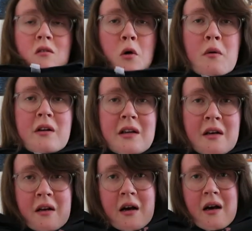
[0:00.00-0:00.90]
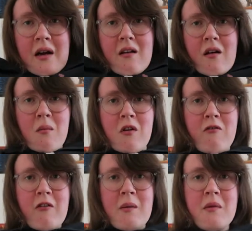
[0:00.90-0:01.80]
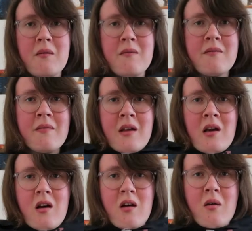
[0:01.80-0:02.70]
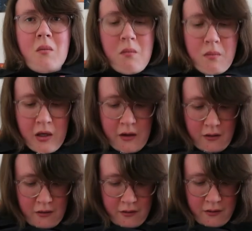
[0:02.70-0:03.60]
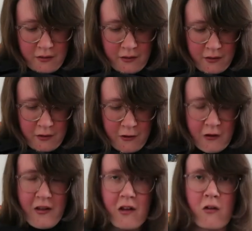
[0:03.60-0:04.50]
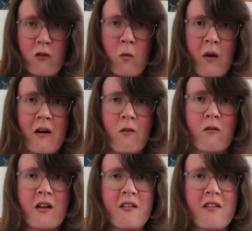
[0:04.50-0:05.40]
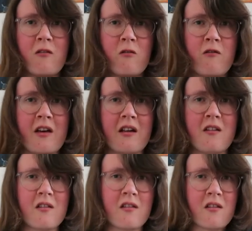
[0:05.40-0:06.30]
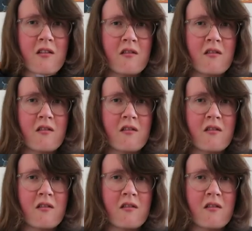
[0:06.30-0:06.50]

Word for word: quarantine and I'm gonna frame it because 2012 and it still fits.